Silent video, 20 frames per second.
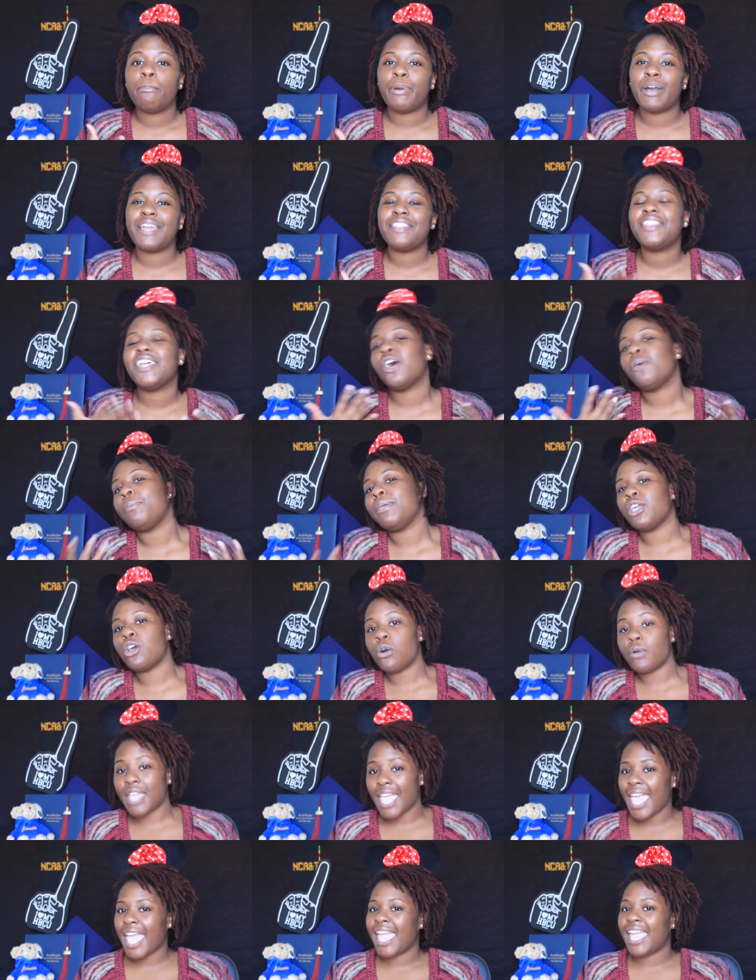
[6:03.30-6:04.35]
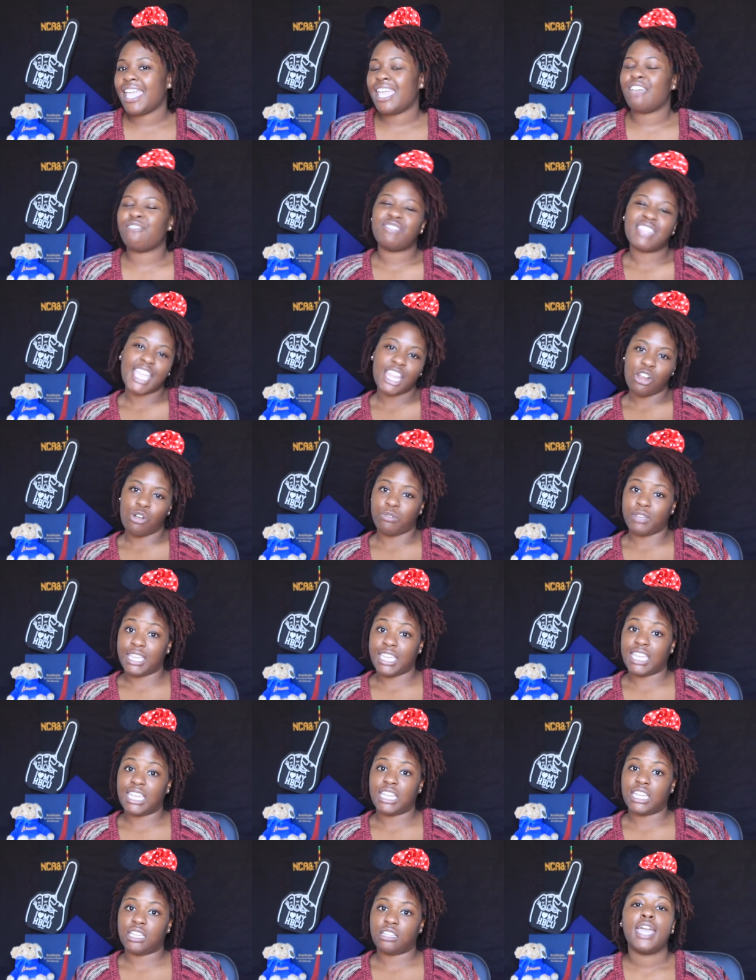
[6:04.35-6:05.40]
but they'll be okay if they don't
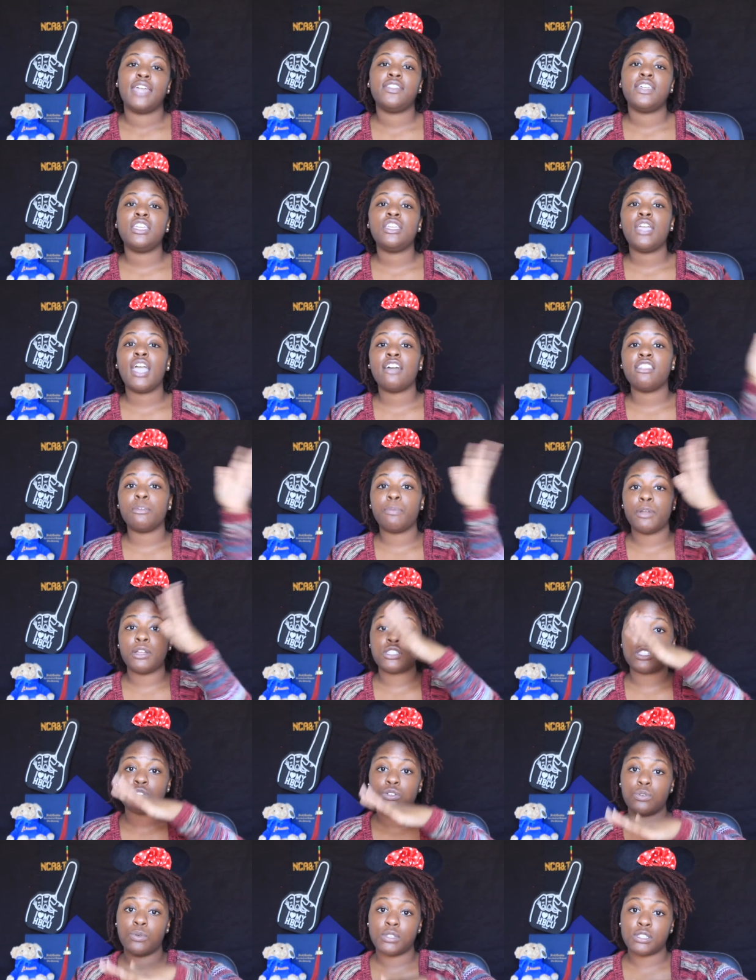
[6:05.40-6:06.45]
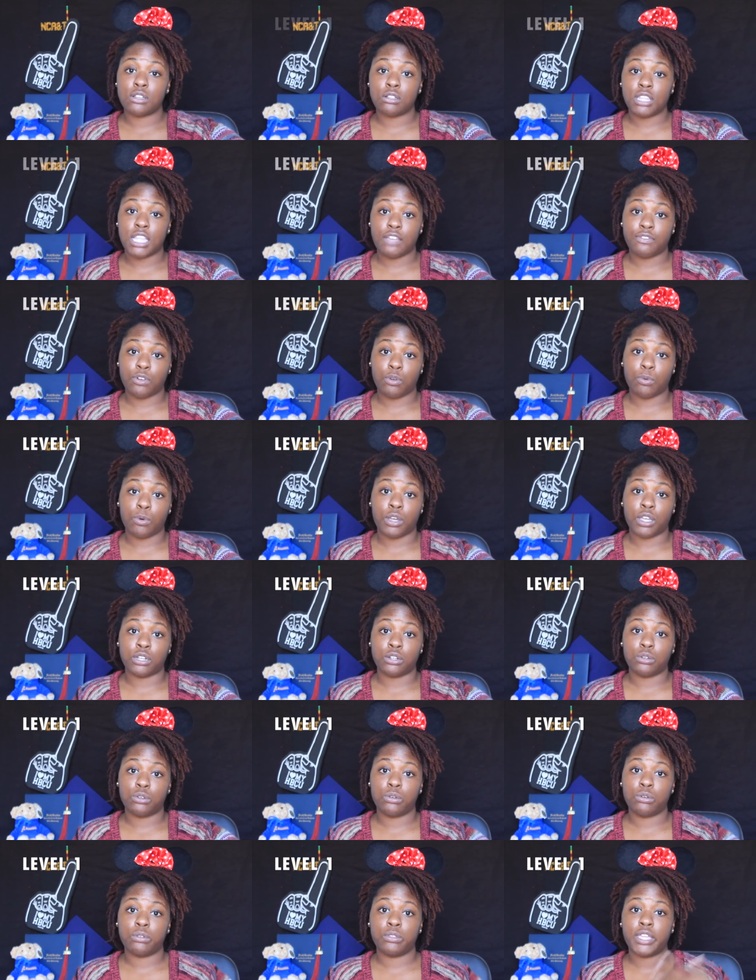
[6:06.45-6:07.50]
get it. And then you have the person who was on level one,
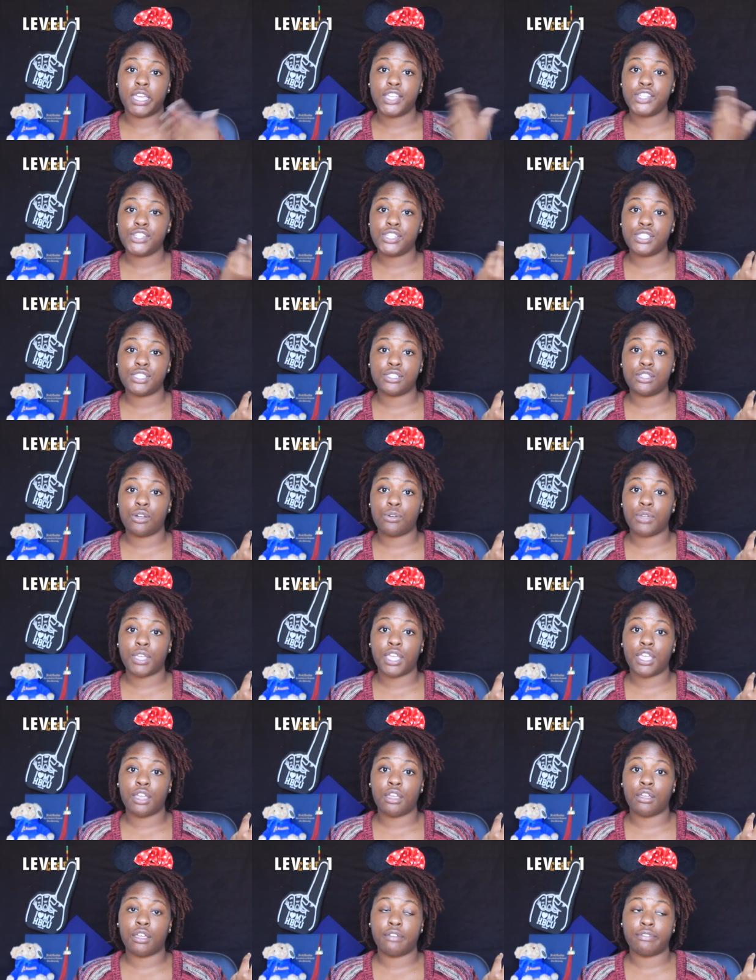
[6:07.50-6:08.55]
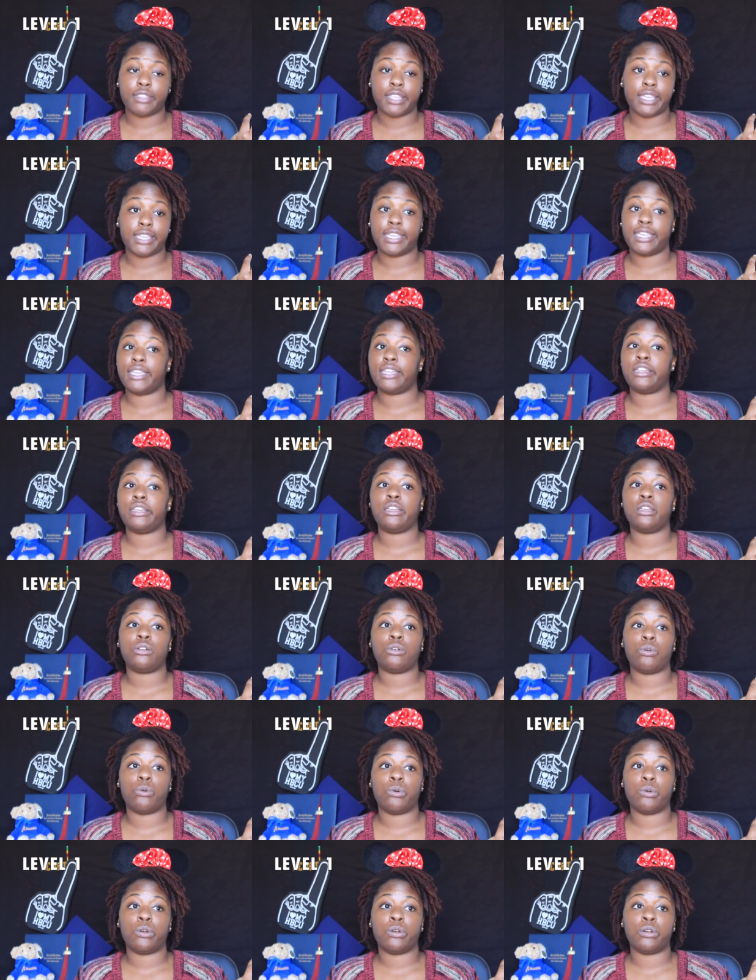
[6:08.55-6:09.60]
who they just don't care if they get
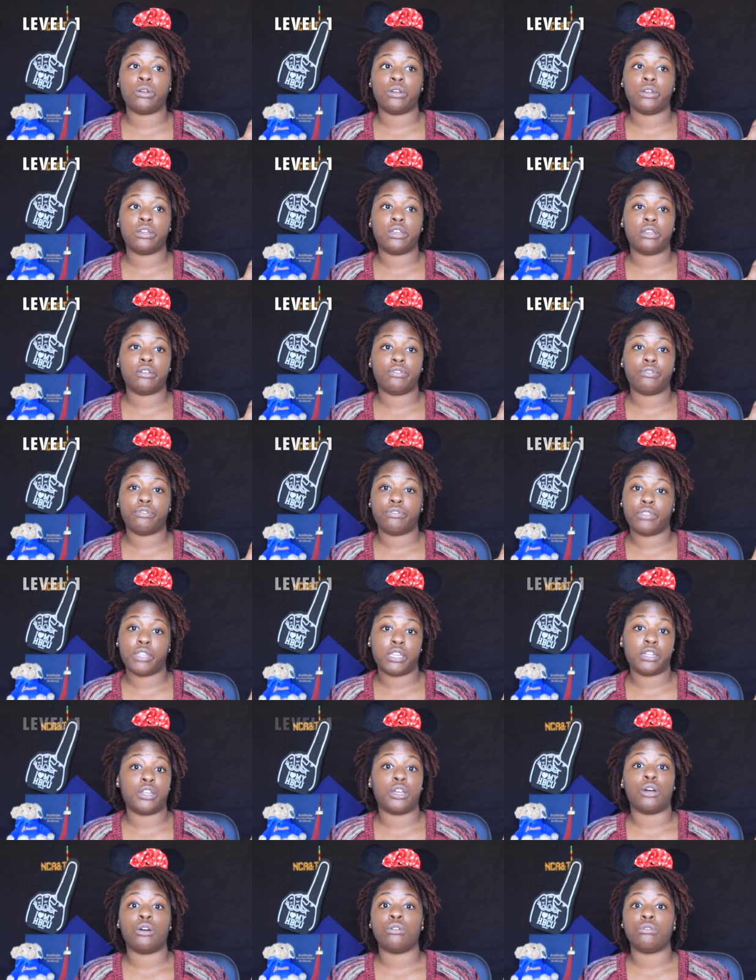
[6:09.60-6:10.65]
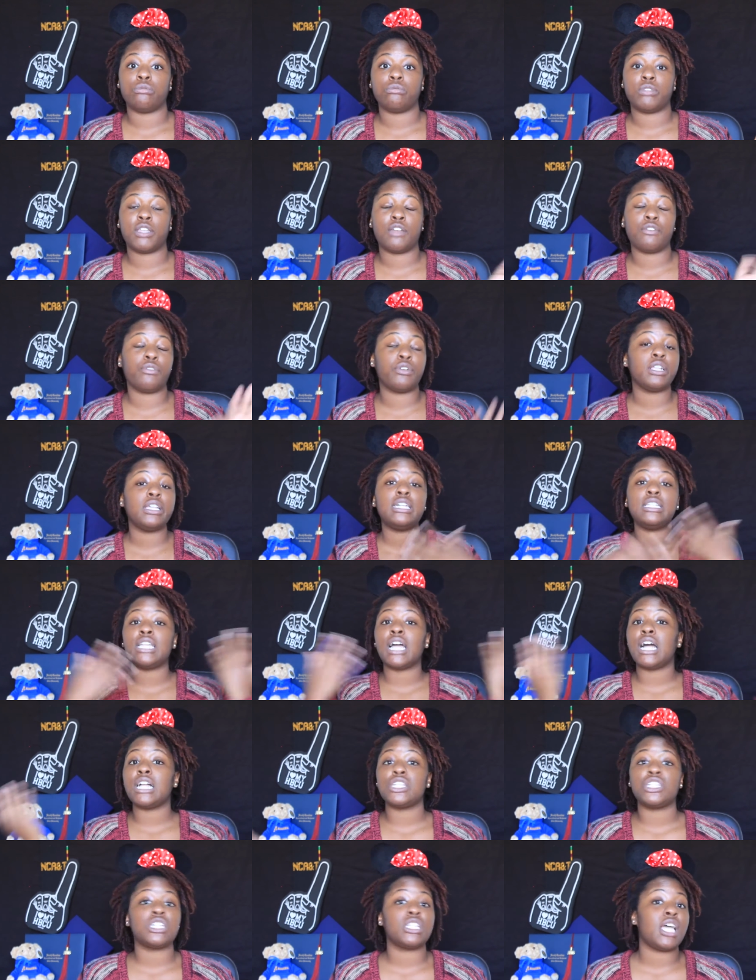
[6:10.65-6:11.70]
it or if they don't. They're really
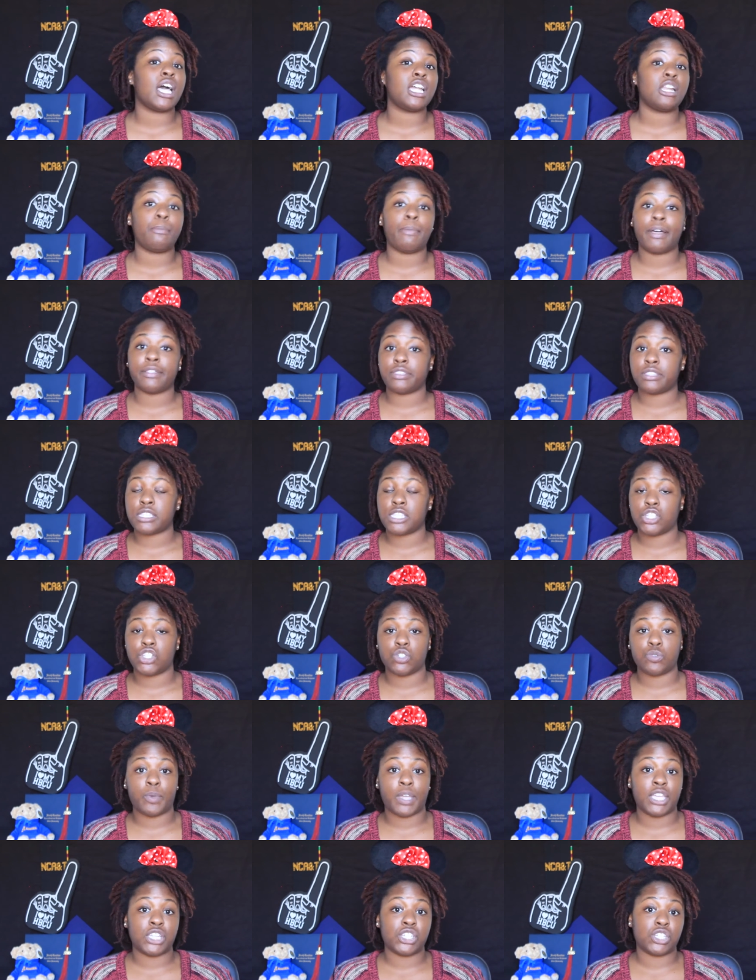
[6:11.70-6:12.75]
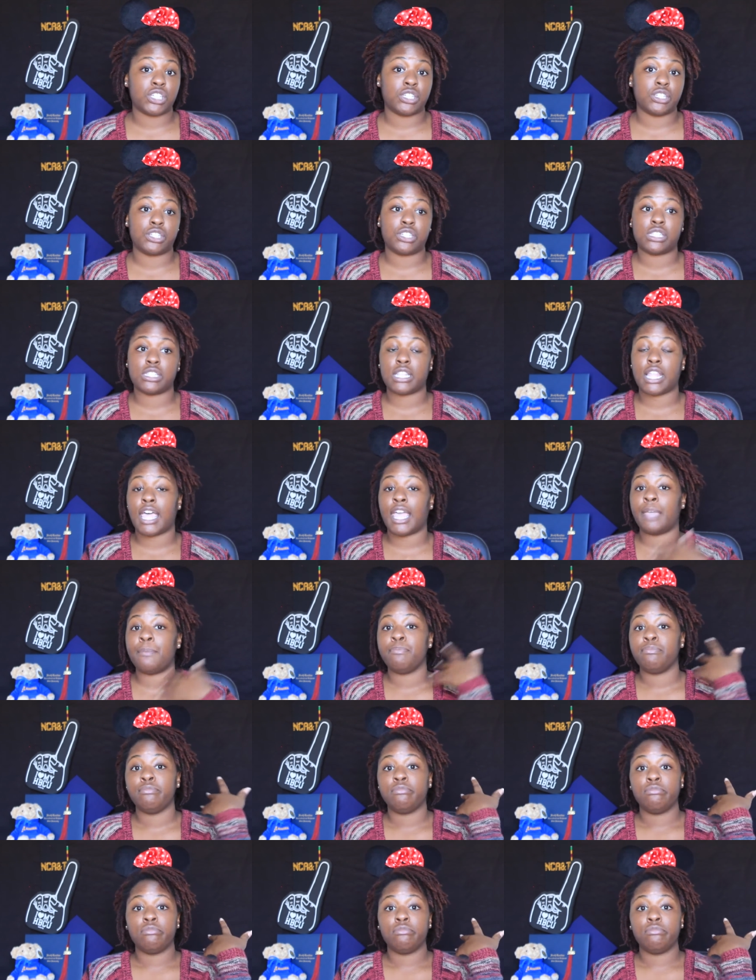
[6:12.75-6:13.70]
nonchalant about the situation. It's just like,